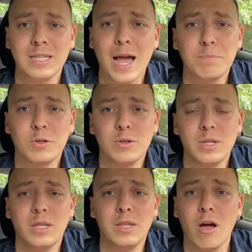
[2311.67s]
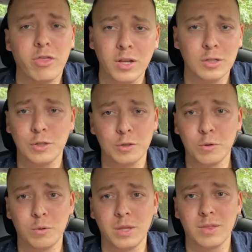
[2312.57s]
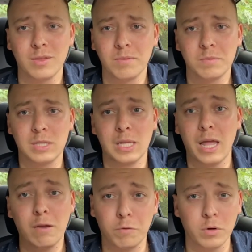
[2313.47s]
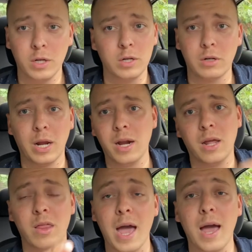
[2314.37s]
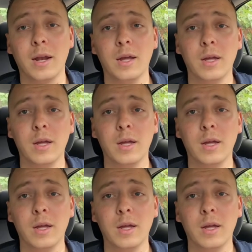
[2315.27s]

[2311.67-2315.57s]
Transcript: absolutely nothing to do with slavery or any of that.